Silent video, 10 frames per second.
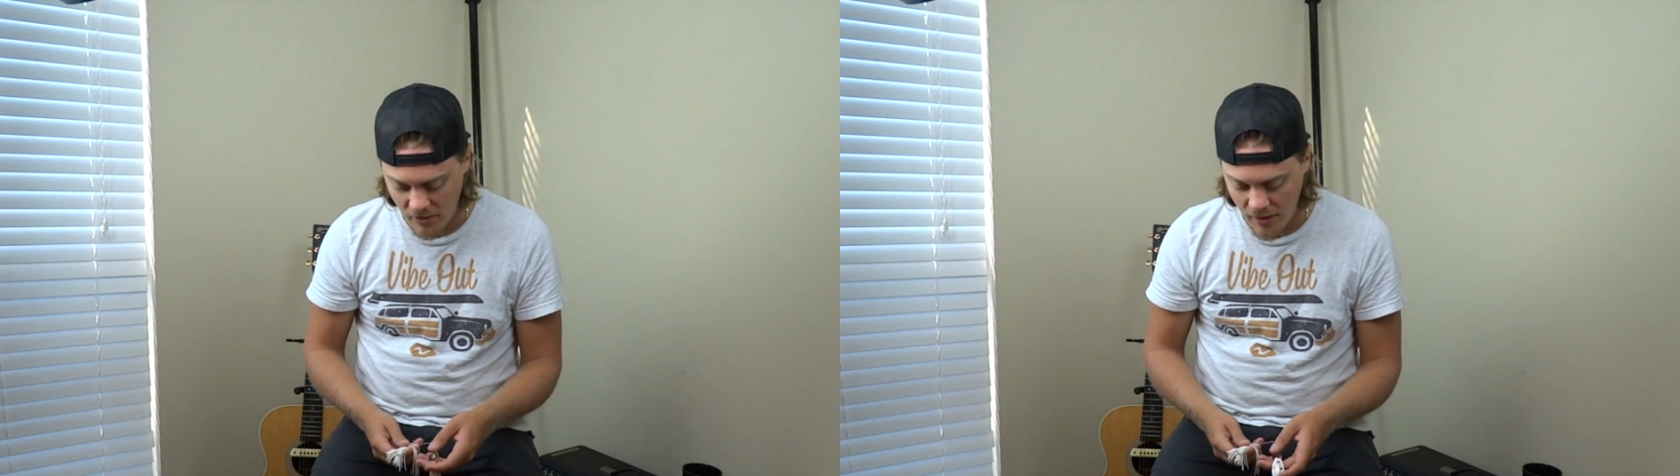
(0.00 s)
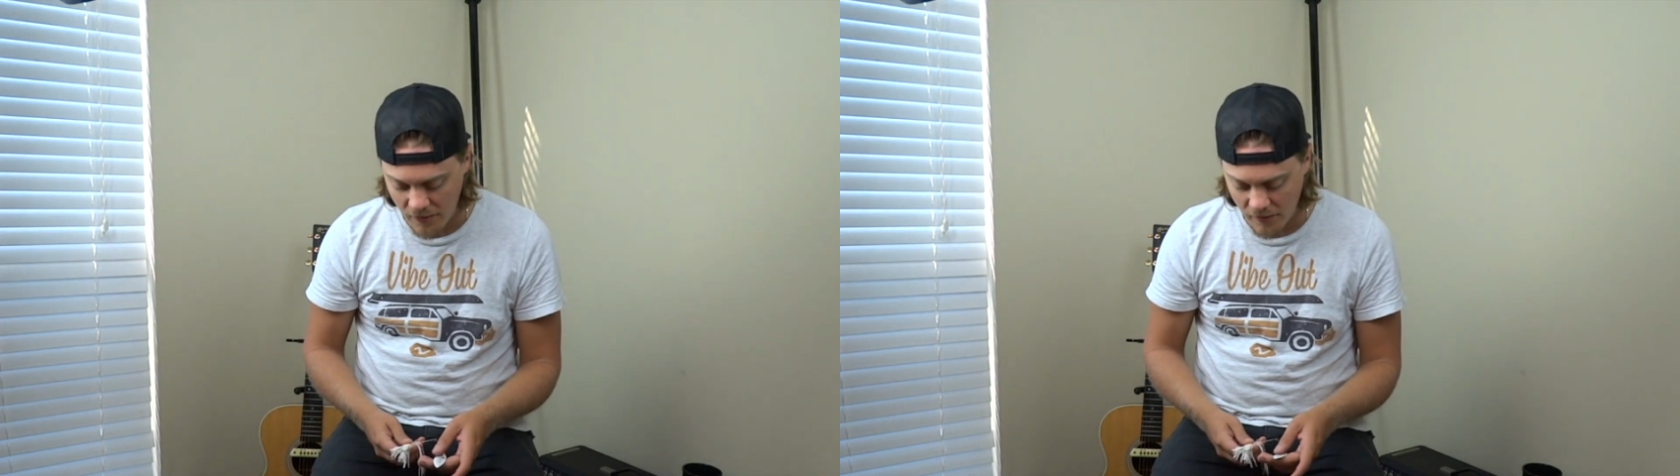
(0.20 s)

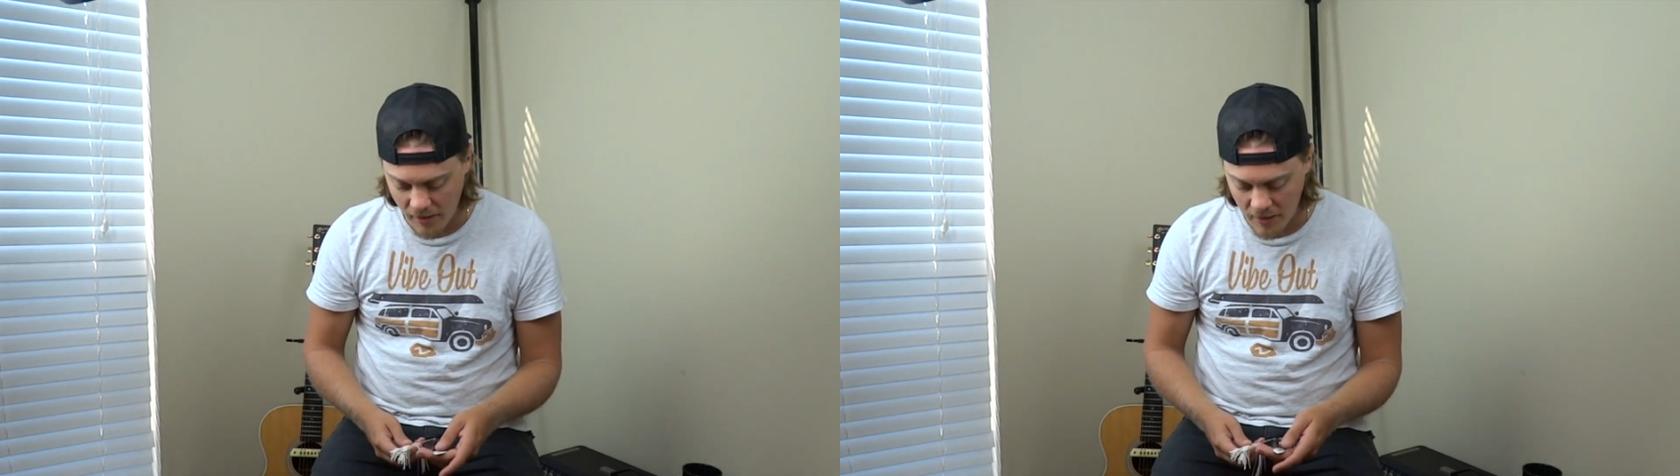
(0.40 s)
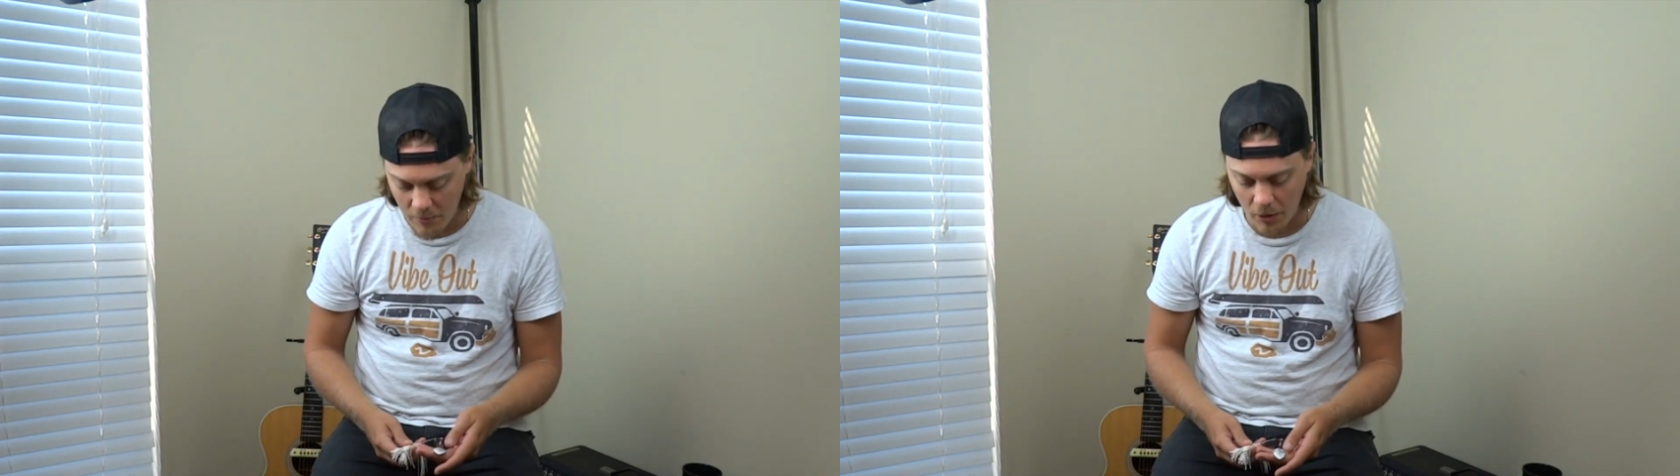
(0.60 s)
great for
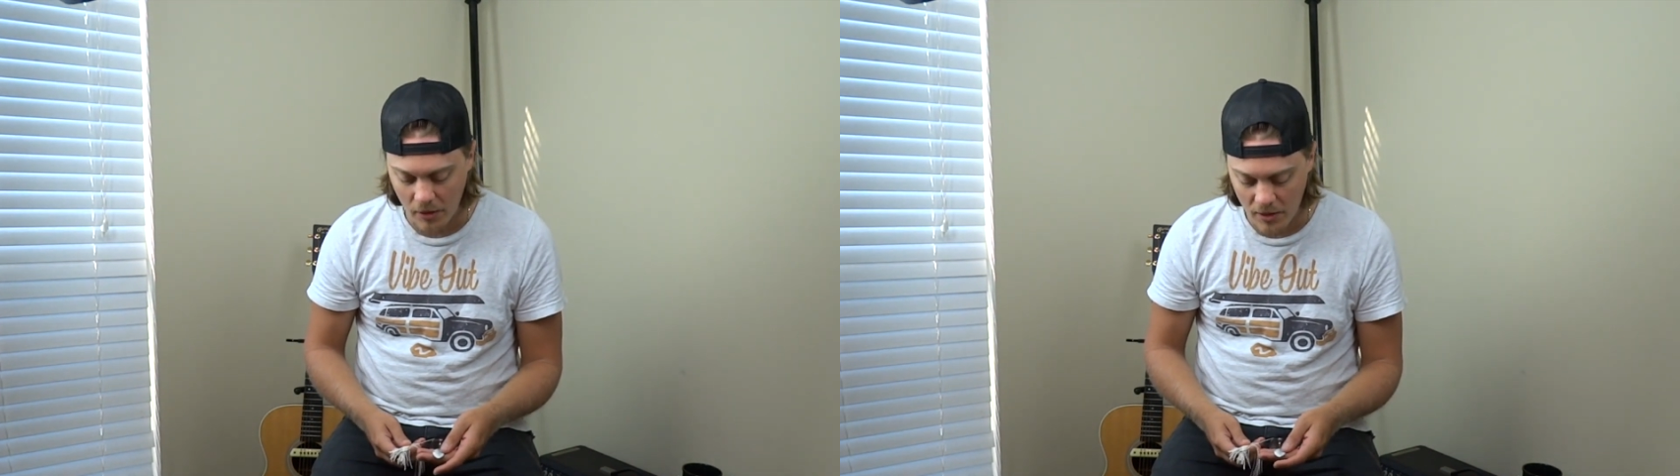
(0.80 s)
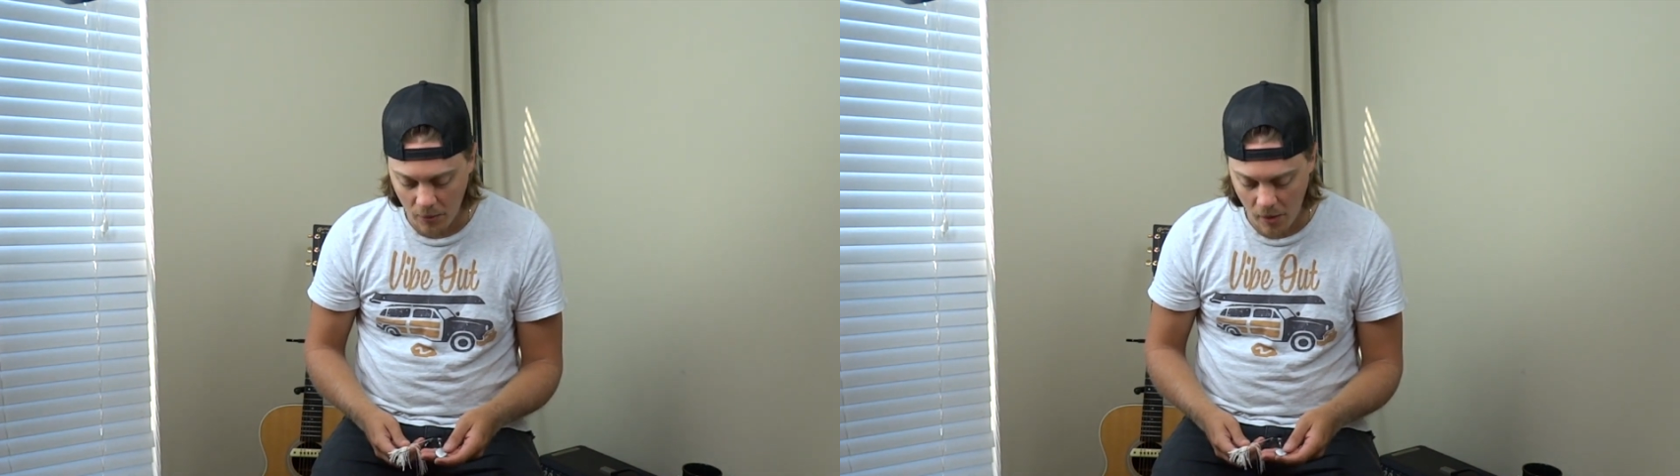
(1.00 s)
like in
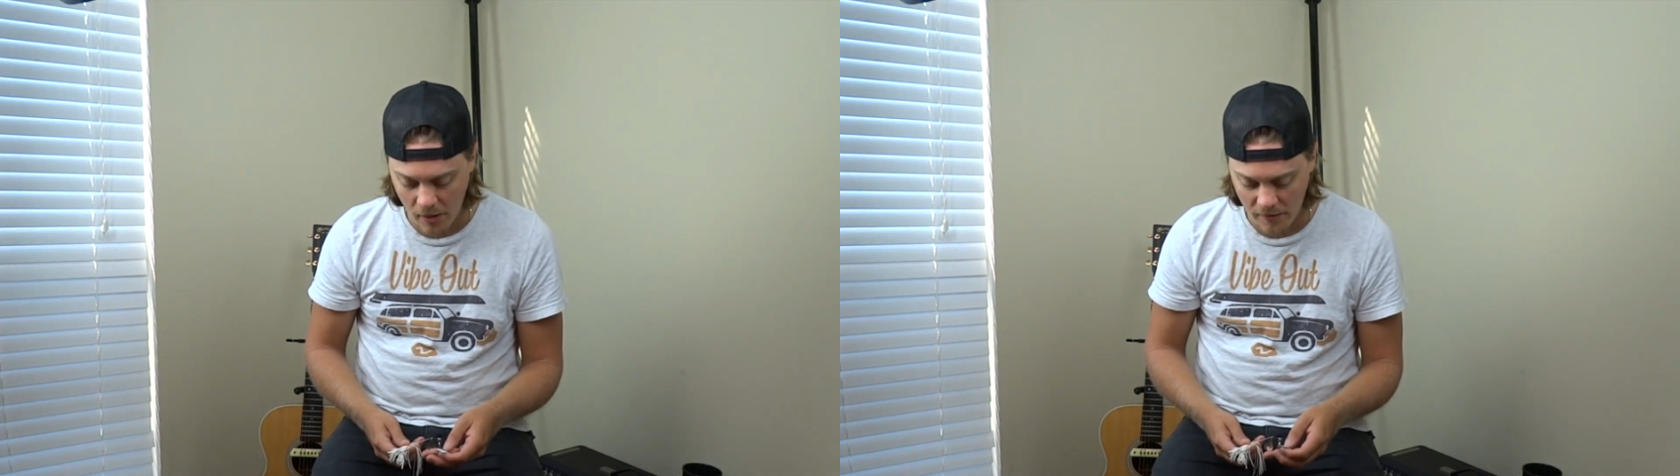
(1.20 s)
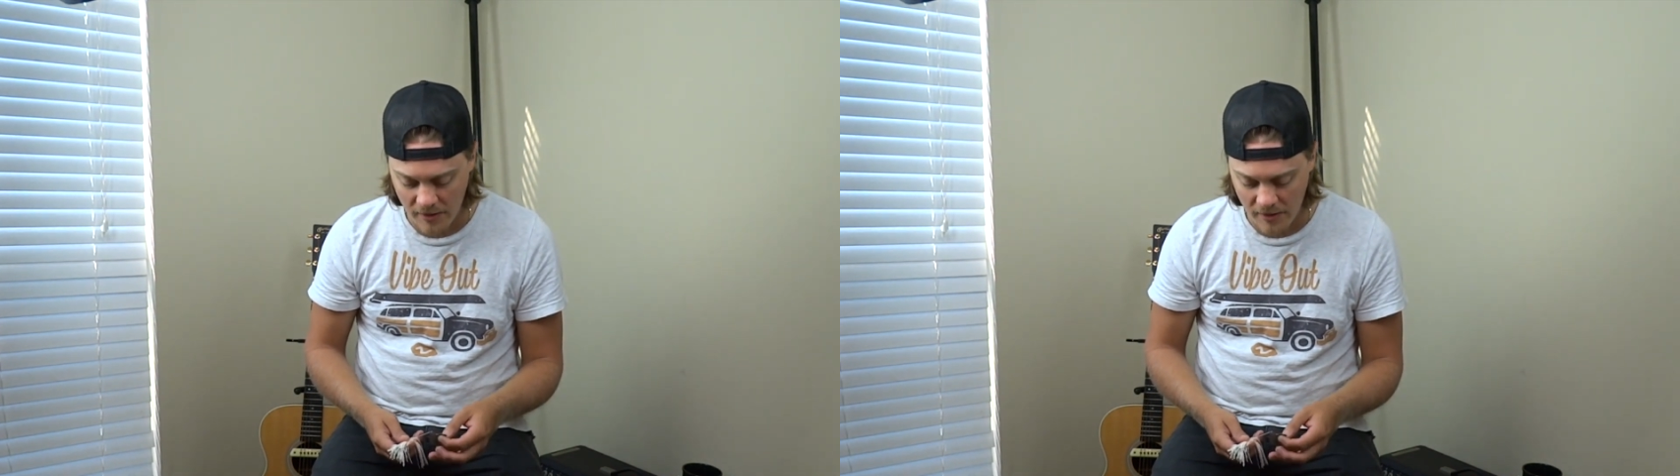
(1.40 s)
murky water.